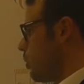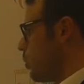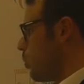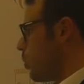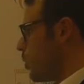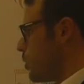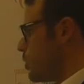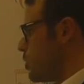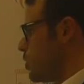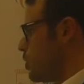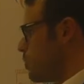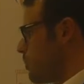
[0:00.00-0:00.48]

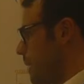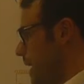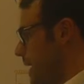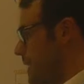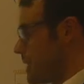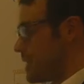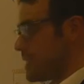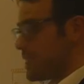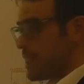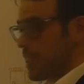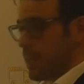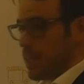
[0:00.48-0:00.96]
what you
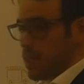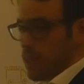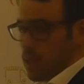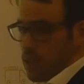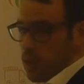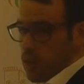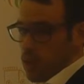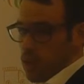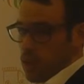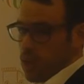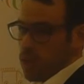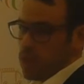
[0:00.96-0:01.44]
may
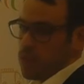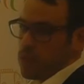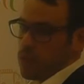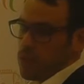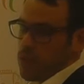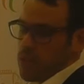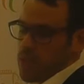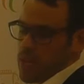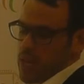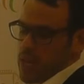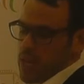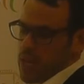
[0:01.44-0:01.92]
see
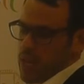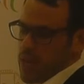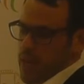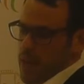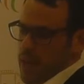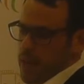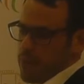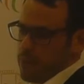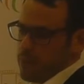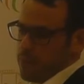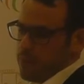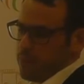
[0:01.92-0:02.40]
on the
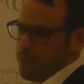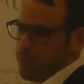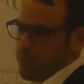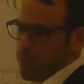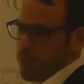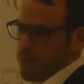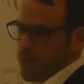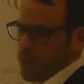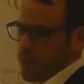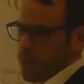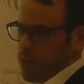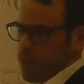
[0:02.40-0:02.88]

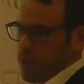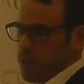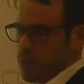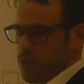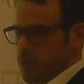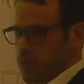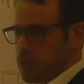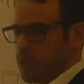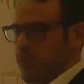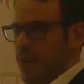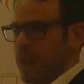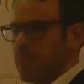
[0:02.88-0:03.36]

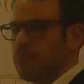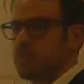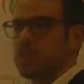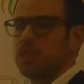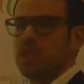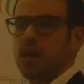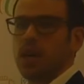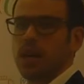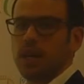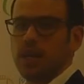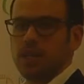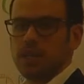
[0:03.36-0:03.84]
sort of
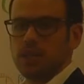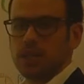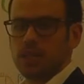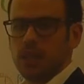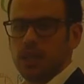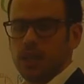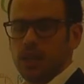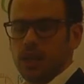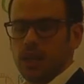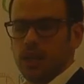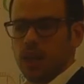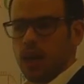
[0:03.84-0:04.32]
advertised
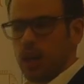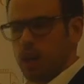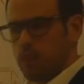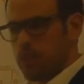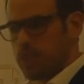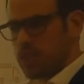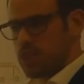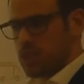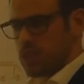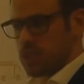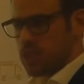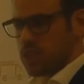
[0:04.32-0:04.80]

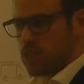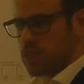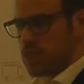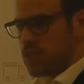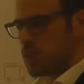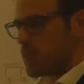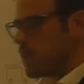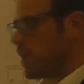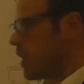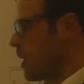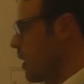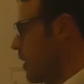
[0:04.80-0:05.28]

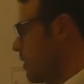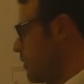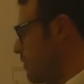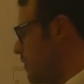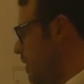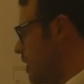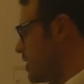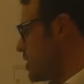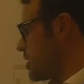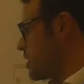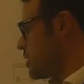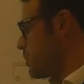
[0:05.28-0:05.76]
emissions
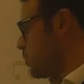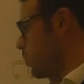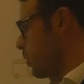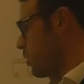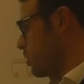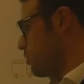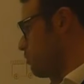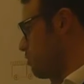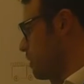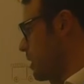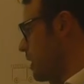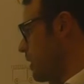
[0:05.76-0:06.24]
versus
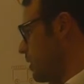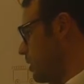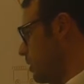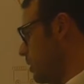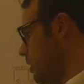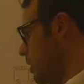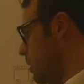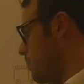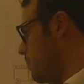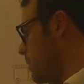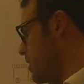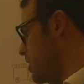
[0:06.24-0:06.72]
what the
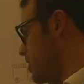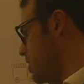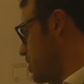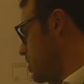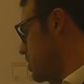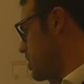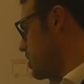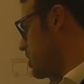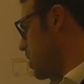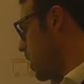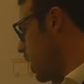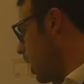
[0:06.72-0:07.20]
real
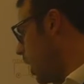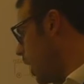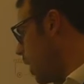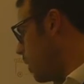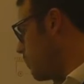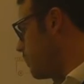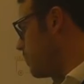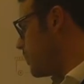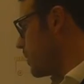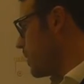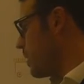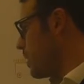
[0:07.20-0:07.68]
emissions
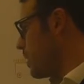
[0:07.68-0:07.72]
are.